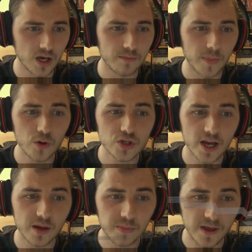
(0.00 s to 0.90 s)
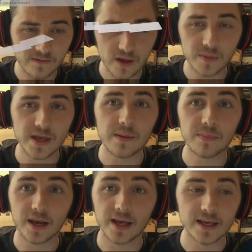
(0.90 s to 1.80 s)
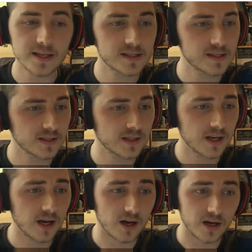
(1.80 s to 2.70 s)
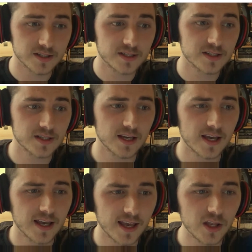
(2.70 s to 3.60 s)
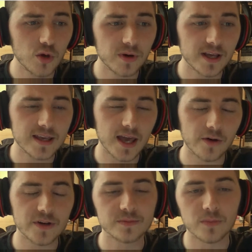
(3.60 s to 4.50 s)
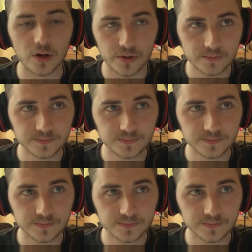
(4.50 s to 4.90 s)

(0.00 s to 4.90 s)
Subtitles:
Mojang PvP Plays asks, can you play Gary's mod?